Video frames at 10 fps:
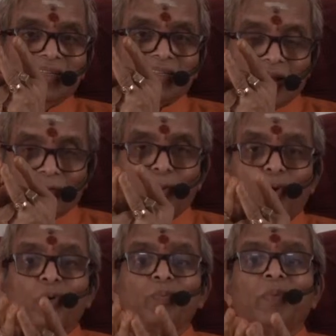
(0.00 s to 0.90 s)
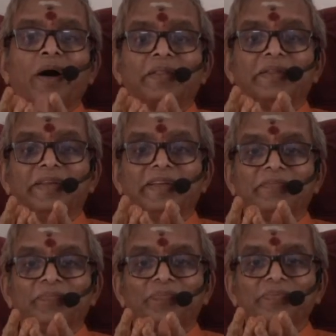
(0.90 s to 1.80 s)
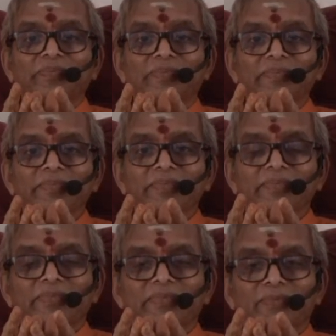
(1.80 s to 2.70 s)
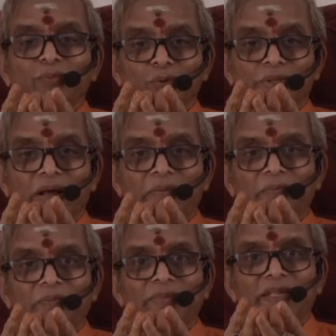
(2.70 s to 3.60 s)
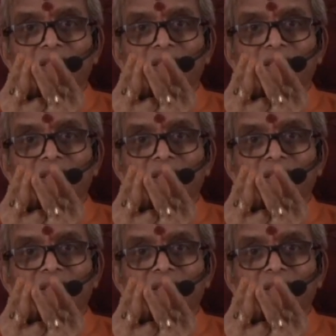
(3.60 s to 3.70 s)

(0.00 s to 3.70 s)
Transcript: Sarvon Madani mudra. Then the